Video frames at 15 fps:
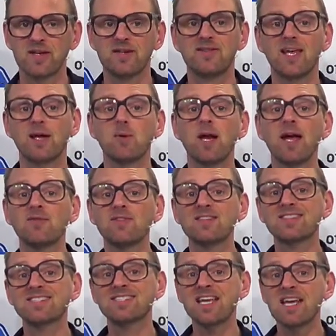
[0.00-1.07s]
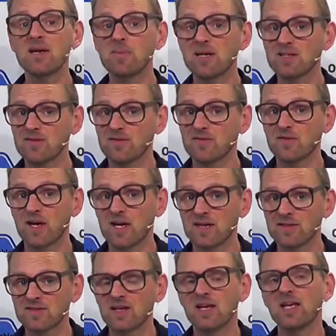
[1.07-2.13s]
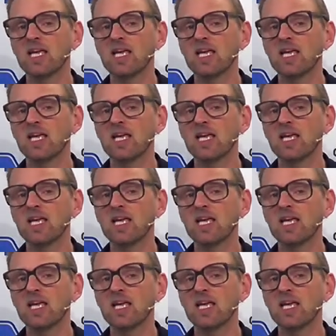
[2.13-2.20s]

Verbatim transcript: They will have the same interface,